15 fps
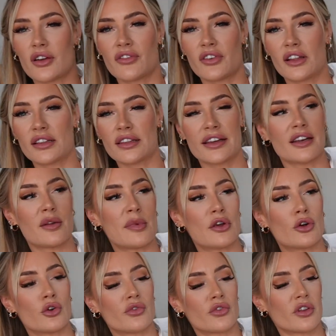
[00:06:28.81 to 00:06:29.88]
I feel like they're gonna be
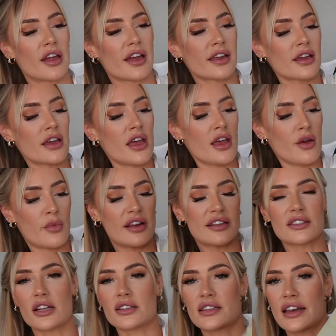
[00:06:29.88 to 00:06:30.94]
good for like when it
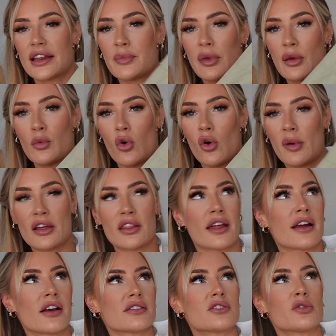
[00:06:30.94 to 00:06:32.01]
starts getting a bit warmer,
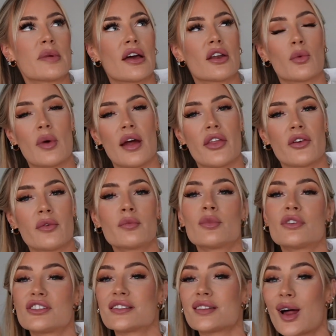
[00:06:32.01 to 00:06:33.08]
like I'll still be able to wear them,
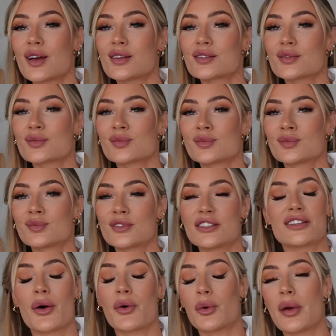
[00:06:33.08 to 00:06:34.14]
which is nice
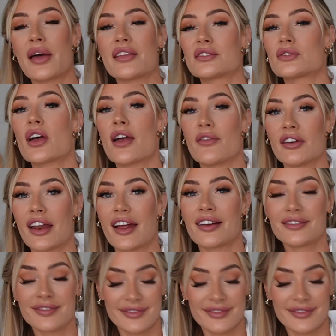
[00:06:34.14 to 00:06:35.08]
because I want to wear these every day.